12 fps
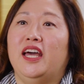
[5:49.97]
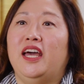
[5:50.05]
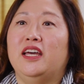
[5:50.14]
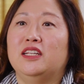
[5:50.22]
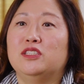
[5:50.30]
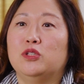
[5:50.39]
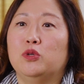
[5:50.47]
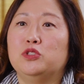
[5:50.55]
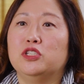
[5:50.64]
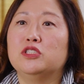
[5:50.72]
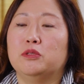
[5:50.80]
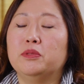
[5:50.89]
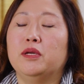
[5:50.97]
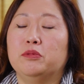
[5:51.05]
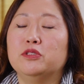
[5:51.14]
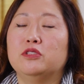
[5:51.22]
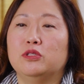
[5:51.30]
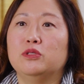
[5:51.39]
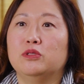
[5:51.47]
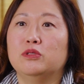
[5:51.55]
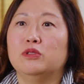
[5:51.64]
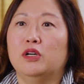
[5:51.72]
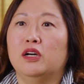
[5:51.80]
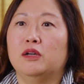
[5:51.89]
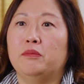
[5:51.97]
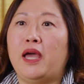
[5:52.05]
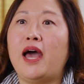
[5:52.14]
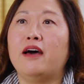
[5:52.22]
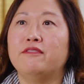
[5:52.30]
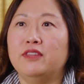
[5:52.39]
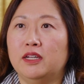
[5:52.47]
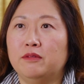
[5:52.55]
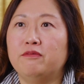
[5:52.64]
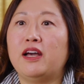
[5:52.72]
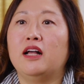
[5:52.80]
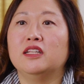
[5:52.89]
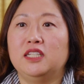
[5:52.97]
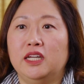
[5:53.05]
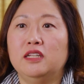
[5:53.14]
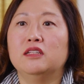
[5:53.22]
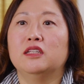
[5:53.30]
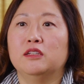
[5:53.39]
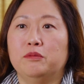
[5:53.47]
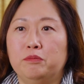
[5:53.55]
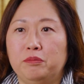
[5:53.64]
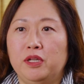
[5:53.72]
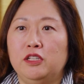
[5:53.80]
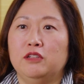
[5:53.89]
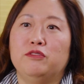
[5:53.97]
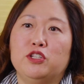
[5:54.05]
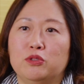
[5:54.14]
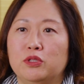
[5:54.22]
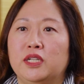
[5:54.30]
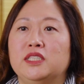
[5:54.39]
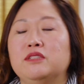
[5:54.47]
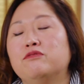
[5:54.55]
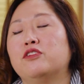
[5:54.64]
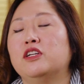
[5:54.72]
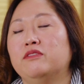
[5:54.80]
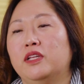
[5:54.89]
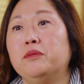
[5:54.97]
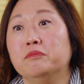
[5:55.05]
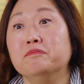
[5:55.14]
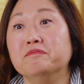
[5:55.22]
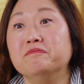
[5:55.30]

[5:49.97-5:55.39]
And so just to be able to have them validate the individual that's in front of them.